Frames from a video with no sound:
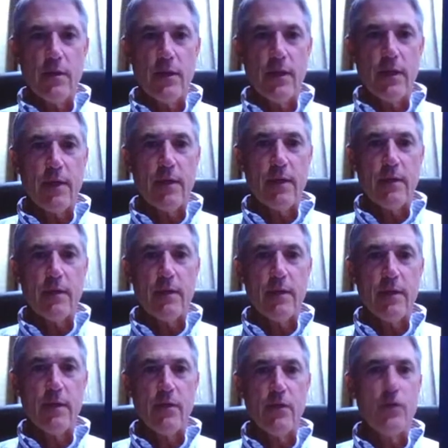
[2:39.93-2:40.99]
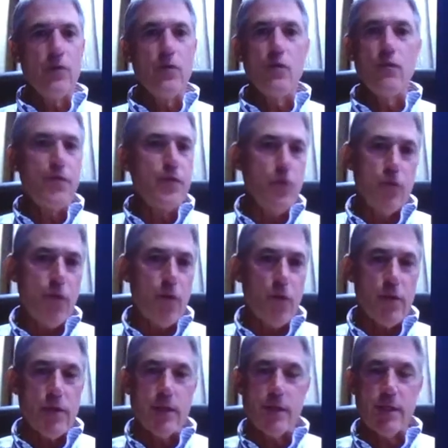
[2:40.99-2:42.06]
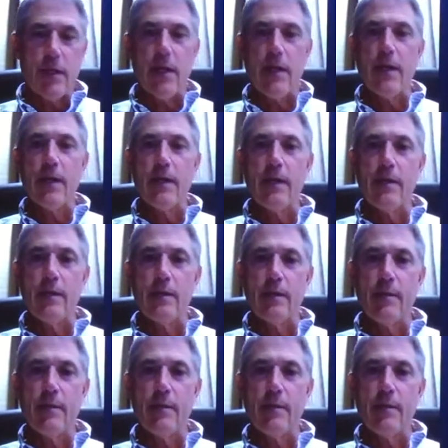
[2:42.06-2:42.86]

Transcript: And you've heard it tonight.